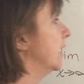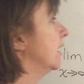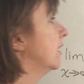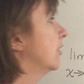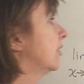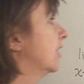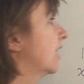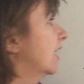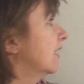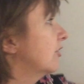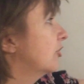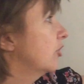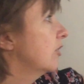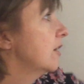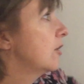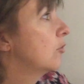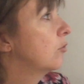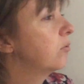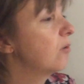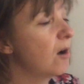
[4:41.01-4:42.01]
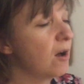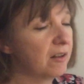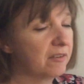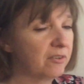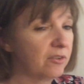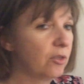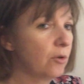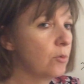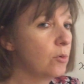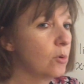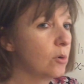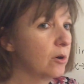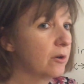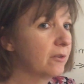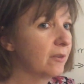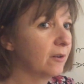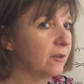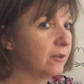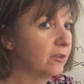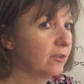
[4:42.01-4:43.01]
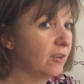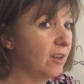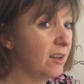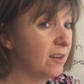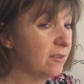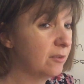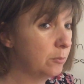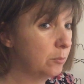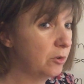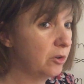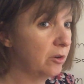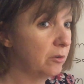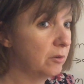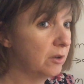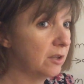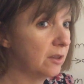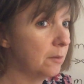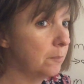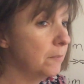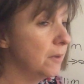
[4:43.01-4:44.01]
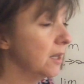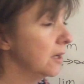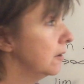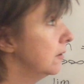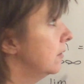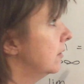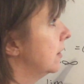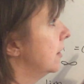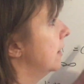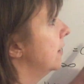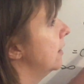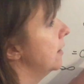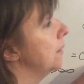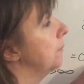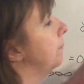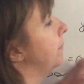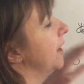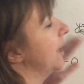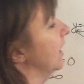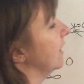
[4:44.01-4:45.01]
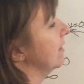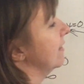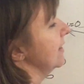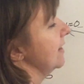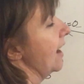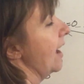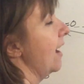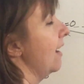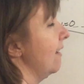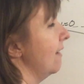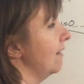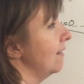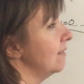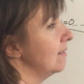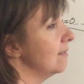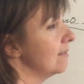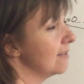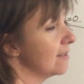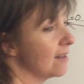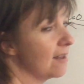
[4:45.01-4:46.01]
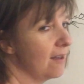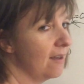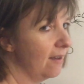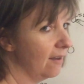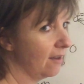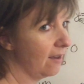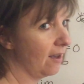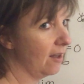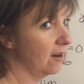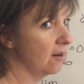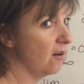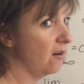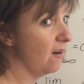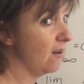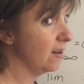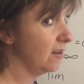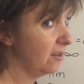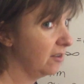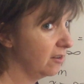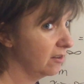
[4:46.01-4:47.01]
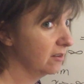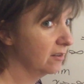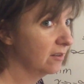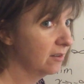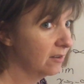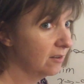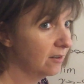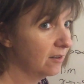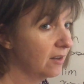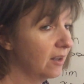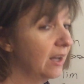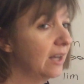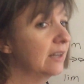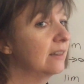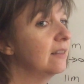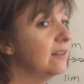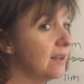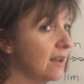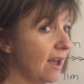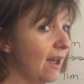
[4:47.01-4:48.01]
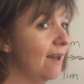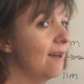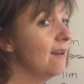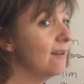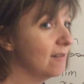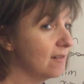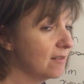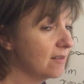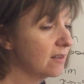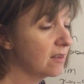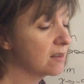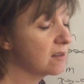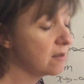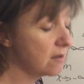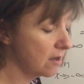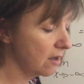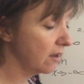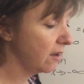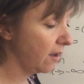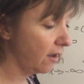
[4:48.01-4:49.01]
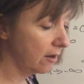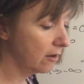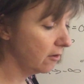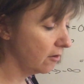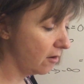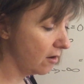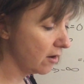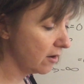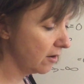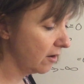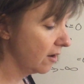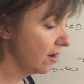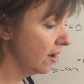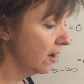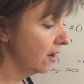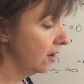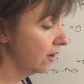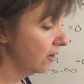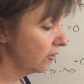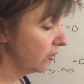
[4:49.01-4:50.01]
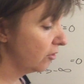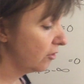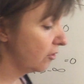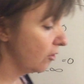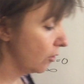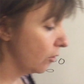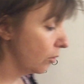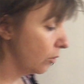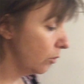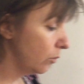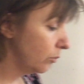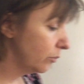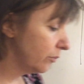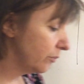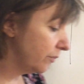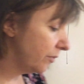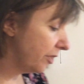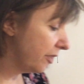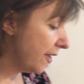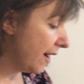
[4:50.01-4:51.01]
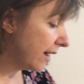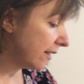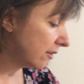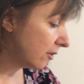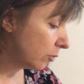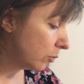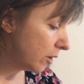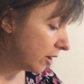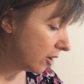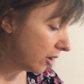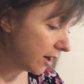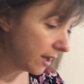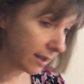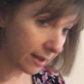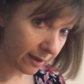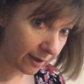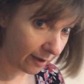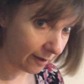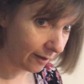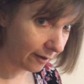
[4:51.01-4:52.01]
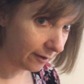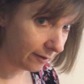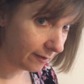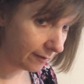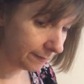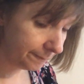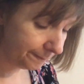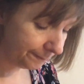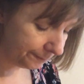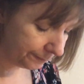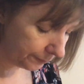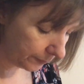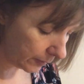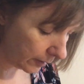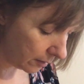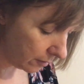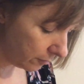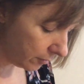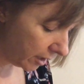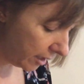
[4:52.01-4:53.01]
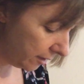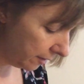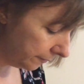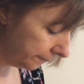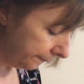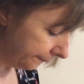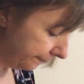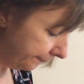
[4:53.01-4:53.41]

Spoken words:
it could actually cross the horizontal asymptote in the middle, but at the ends it cannot. At the ends it cannot. So that's where it can't. All right?